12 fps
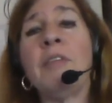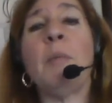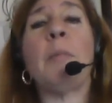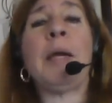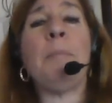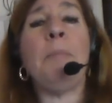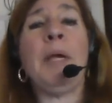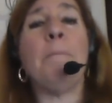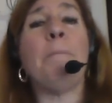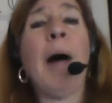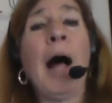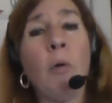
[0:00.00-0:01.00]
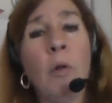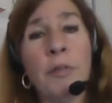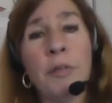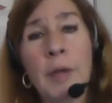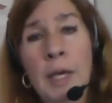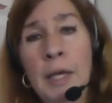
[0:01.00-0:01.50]
it might be bowel
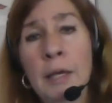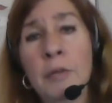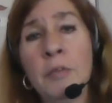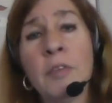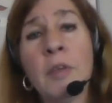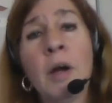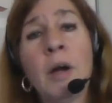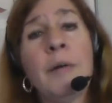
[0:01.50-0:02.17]
things.